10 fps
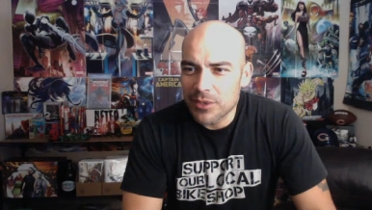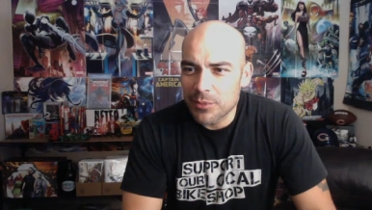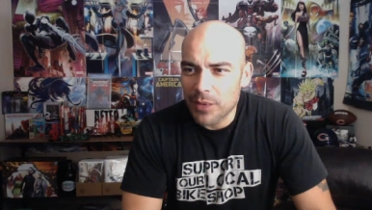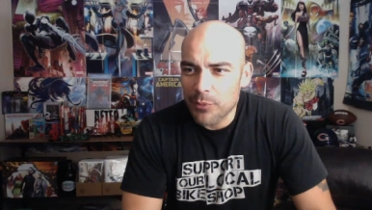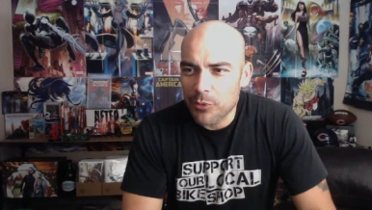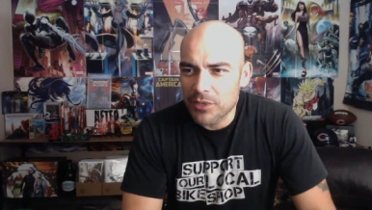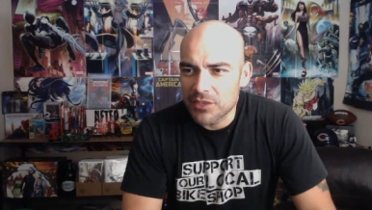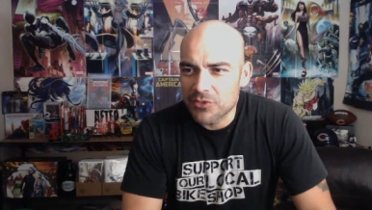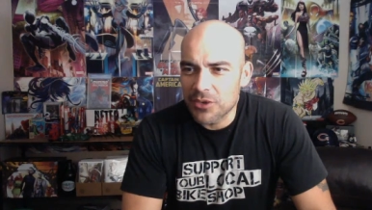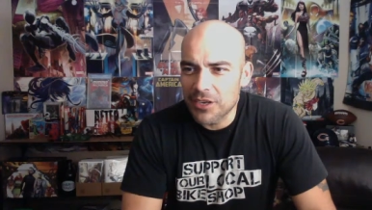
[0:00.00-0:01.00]
Mike Porter says,
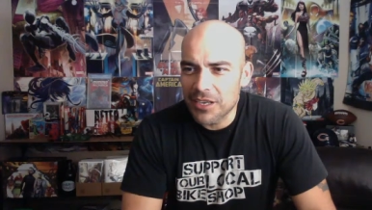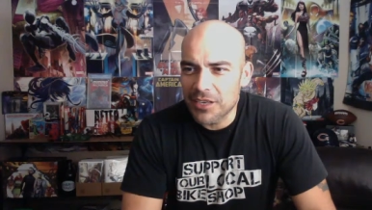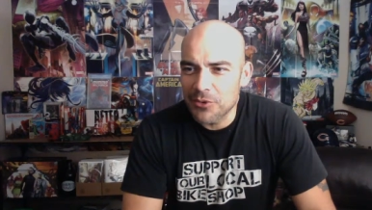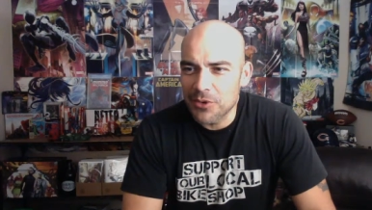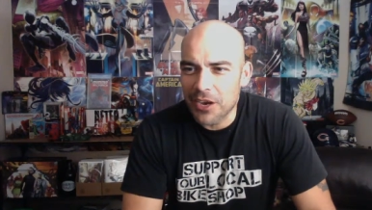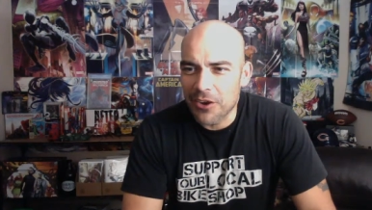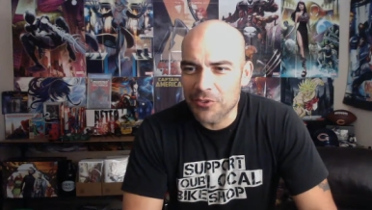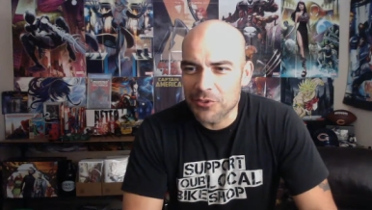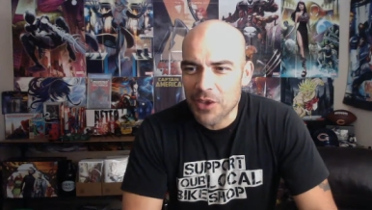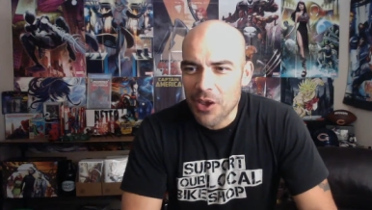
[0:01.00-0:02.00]
Trinity can do
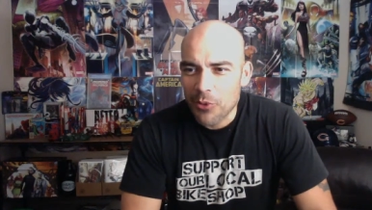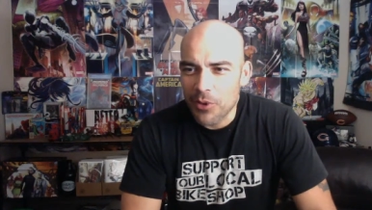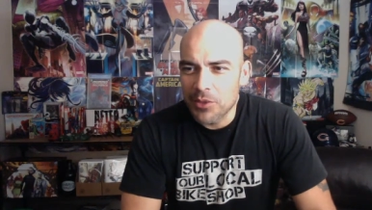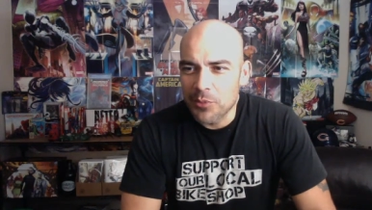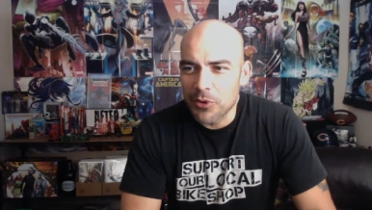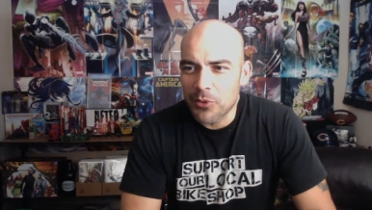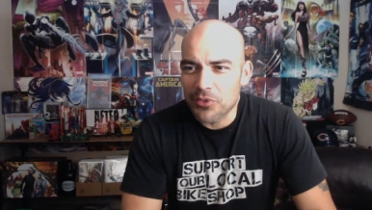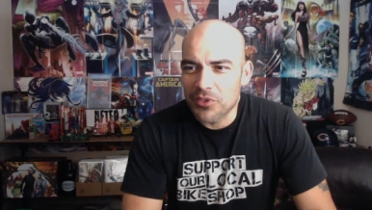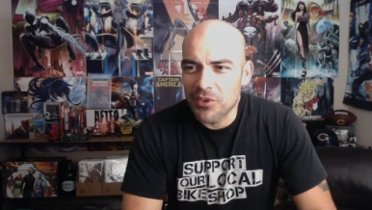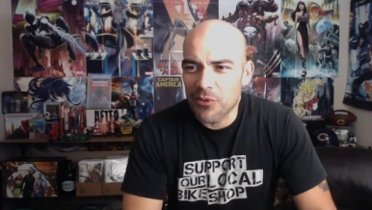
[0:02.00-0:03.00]
characters. Read the book with
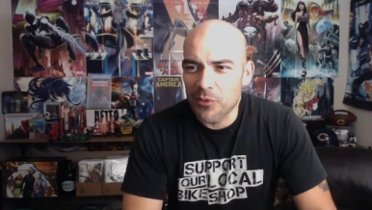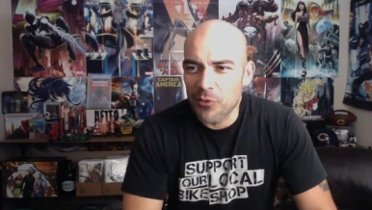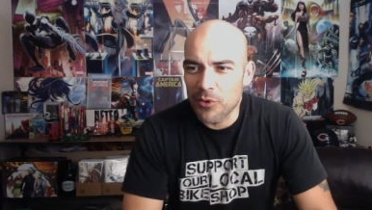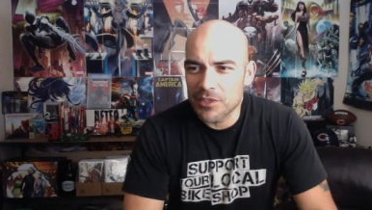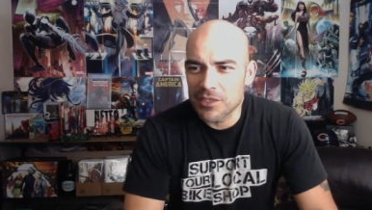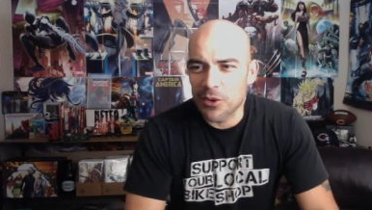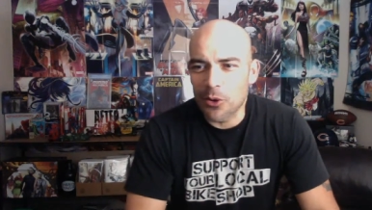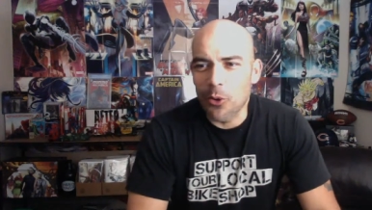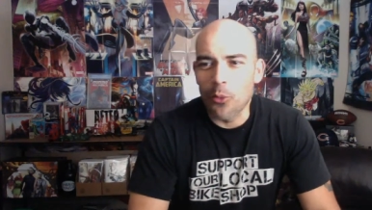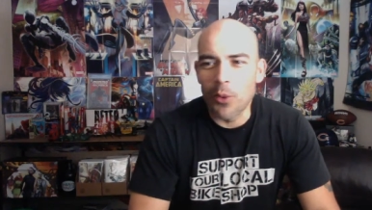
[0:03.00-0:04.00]
different voices the
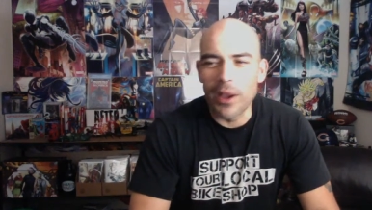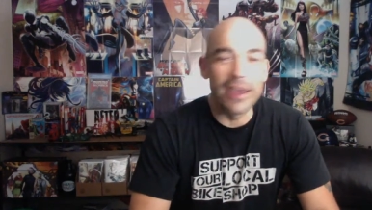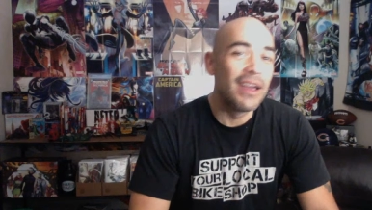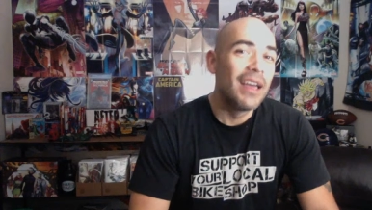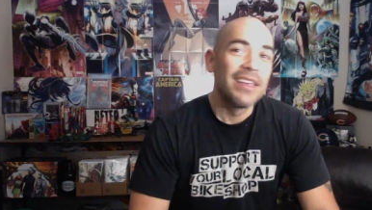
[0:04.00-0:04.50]
whole way.